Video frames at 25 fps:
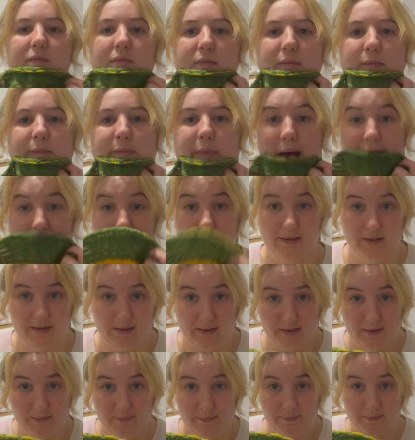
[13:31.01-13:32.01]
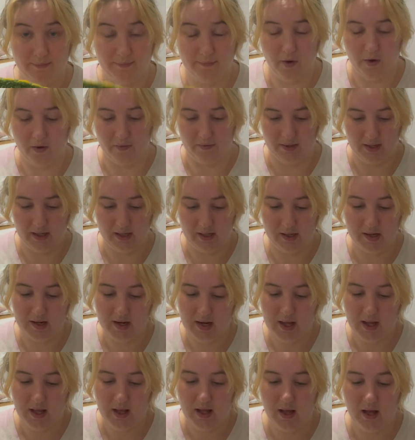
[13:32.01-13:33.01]
pattern of it,
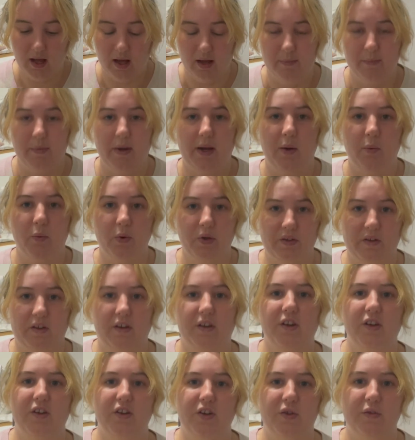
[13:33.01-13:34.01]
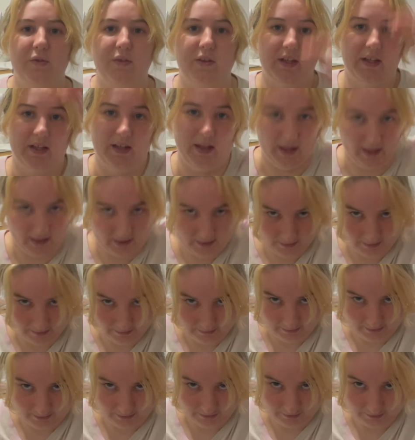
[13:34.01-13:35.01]
but I was going to do the like, there's
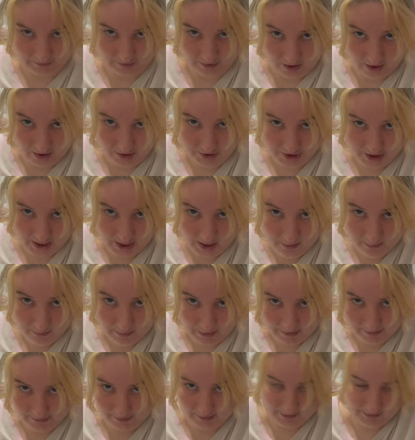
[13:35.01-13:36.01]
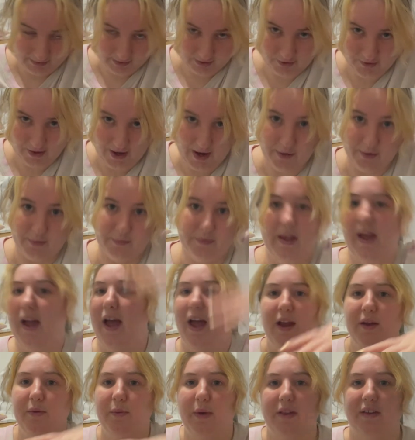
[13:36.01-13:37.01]
like a star shape at like the crown of the
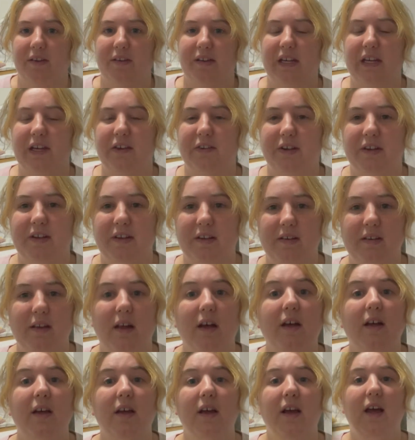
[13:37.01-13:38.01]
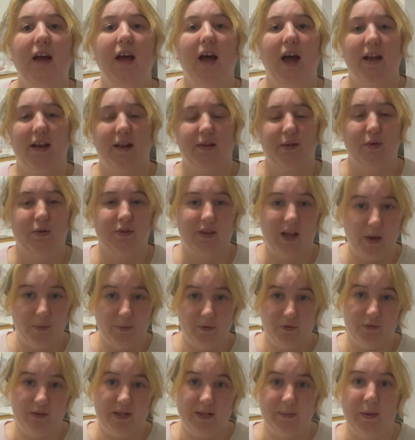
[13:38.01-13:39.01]
head where the decreases are, and I thought that was
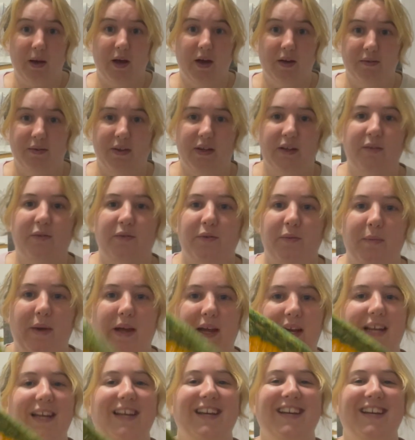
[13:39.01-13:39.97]
really perfect for my